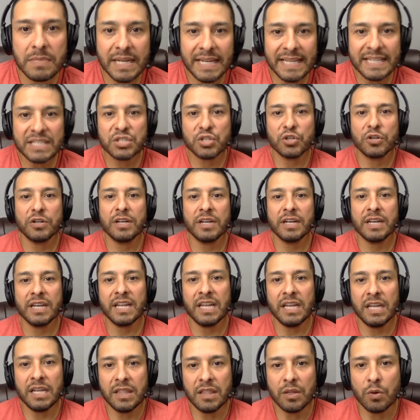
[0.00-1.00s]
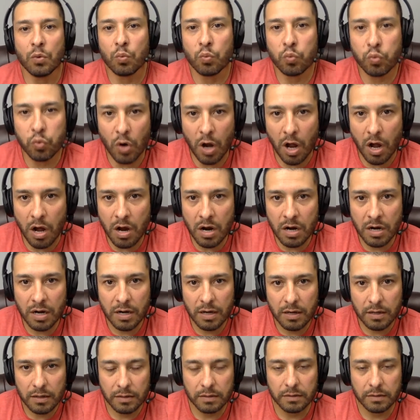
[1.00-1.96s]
Inserted in the wrong